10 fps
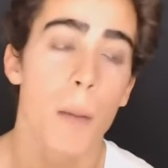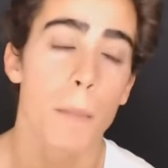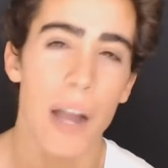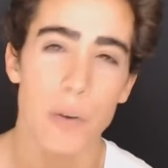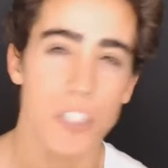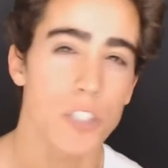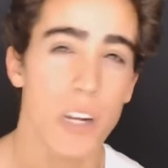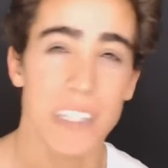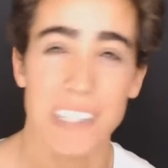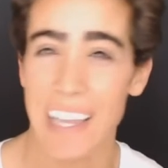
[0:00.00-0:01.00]
by
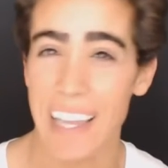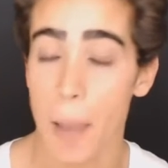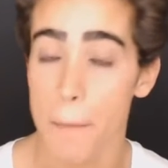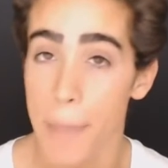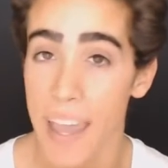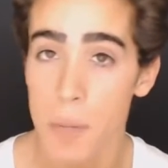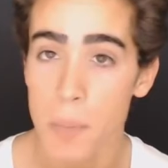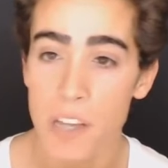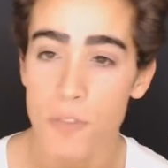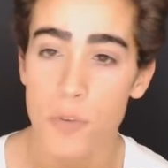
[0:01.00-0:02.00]
restricting
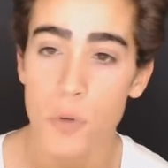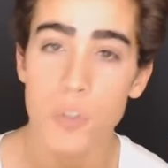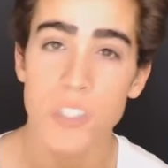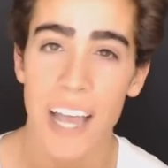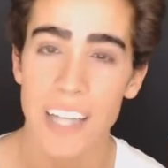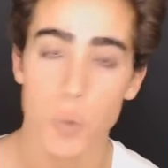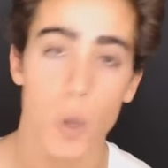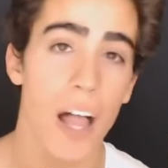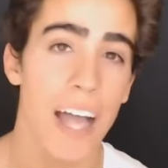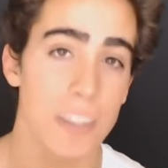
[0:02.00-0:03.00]
man-made foods as
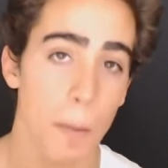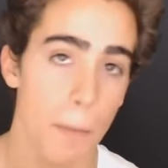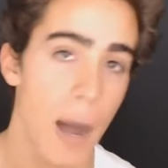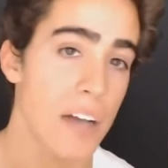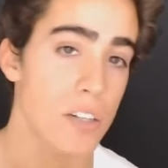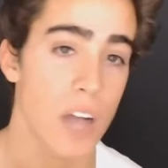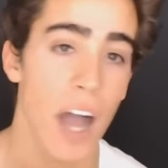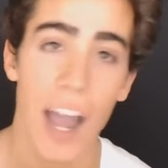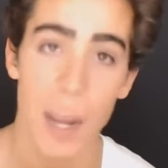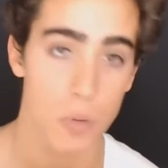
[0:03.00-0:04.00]
well as modern
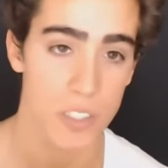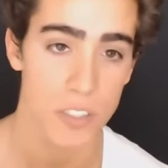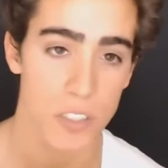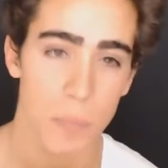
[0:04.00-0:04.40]
hybrids,